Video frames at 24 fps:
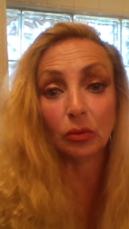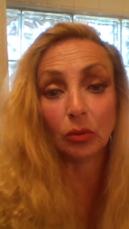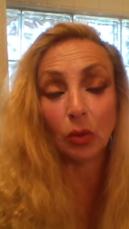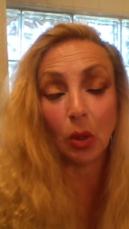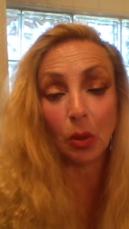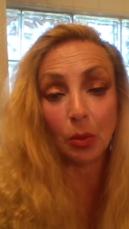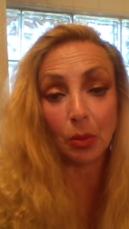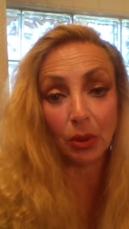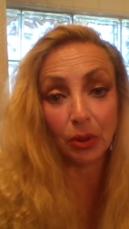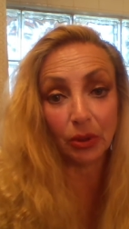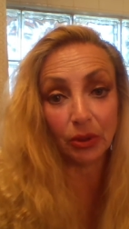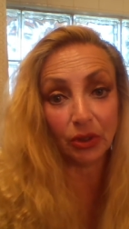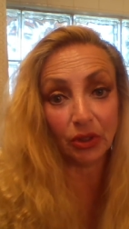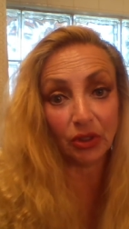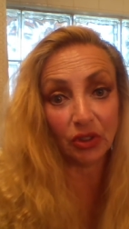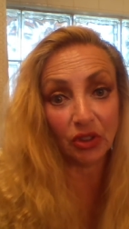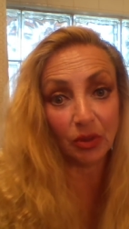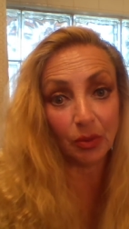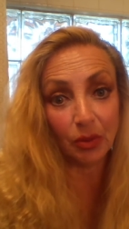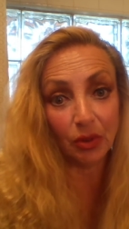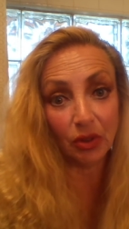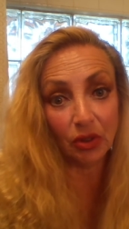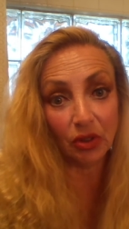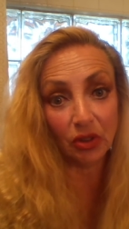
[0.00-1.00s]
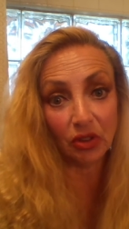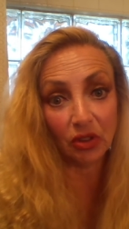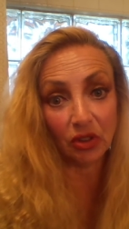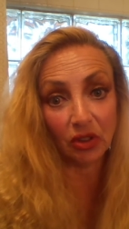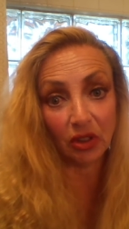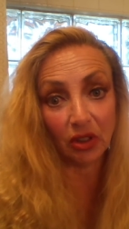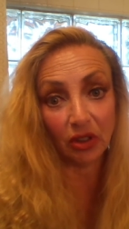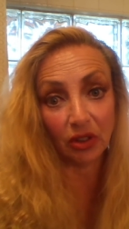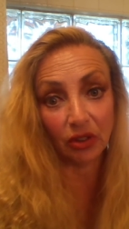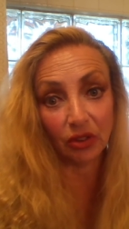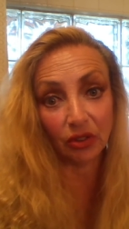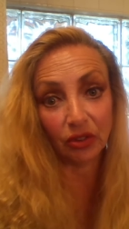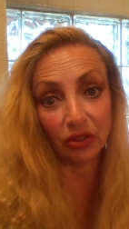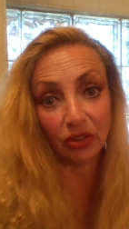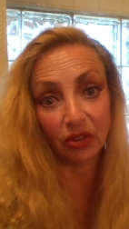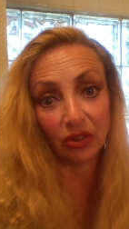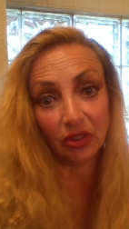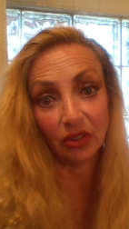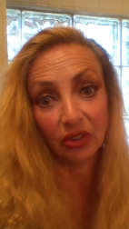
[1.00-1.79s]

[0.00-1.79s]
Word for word: Walmart distribution centers.